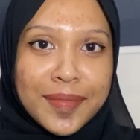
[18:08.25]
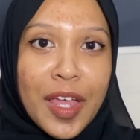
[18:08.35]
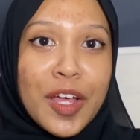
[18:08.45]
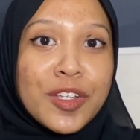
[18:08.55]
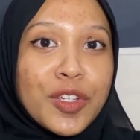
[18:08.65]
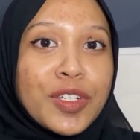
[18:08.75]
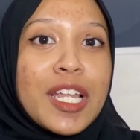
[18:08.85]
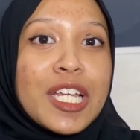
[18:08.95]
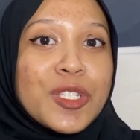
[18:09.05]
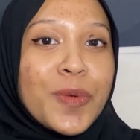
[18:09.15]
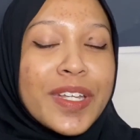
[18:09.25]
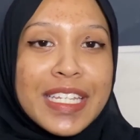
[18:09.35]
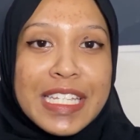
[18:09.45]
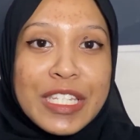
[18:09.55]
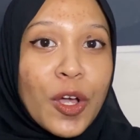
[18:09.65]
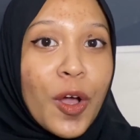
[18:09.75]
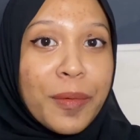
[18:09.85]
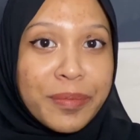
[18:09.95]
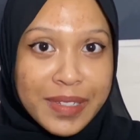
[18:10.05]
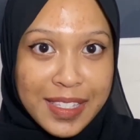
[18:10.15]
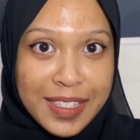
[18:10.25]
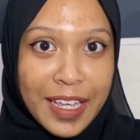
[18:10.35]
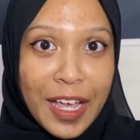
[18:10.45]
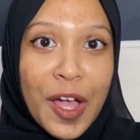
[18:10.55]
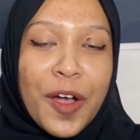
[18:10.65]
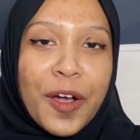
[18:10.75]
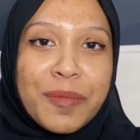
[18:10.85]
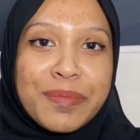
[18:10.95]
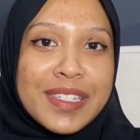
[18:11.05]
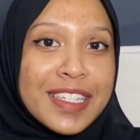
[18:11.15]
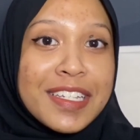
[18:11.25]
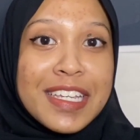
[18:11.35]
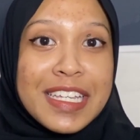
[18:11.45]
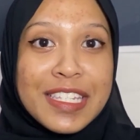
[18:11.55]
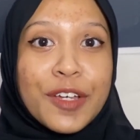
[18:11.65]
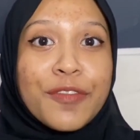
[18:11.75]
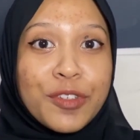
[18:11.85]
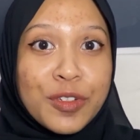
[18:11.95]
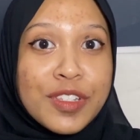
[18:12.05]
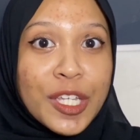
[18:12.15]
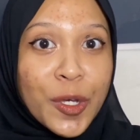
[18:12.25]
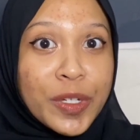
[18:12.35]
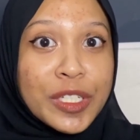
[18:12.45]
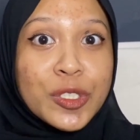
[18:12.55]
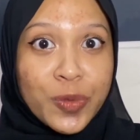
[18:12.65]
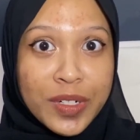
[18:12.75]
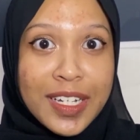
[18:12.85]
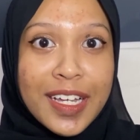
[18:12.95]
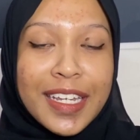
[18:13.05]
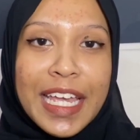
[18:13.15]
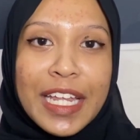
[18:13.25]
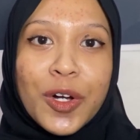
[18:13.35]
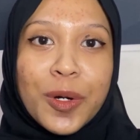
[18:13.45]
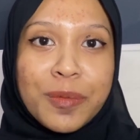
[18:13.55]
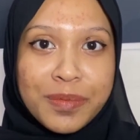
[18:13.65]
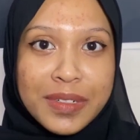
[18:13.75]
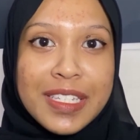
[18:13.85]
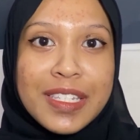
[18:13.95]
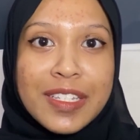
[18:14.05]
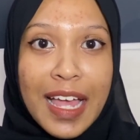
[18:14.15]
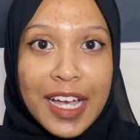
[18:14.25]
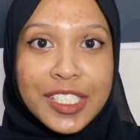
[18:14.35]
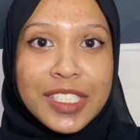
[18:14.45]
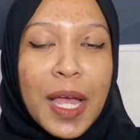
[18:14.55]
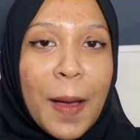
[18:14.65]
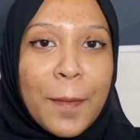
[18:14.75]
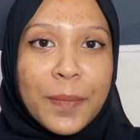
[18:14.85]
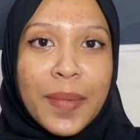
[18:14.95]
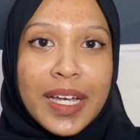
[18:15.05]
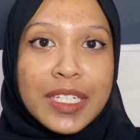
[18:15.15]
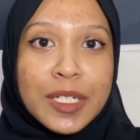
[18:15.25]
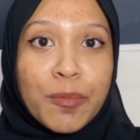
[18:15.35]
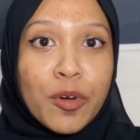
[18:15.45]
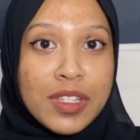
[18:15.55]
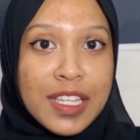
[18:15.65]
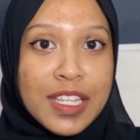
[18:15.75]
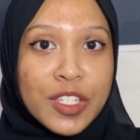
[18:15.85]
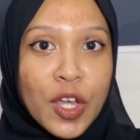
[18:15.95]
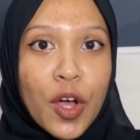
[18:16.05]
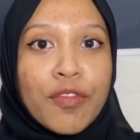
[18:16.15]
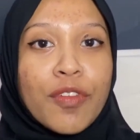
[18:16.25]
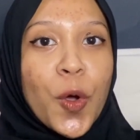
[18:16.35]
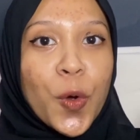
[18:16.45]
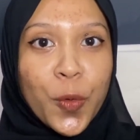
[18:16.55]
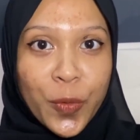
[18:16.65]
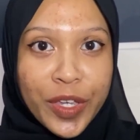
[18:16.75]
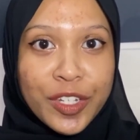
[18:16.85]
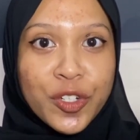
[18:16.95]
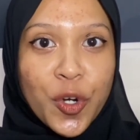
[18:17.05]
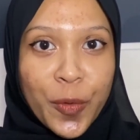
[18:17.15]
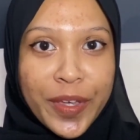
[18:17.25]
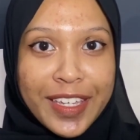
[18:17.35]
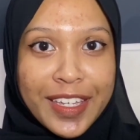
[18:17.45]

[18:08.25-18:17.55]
So the last one is composting. Composting is a few sewage work that compost sludge by the process of windrowing.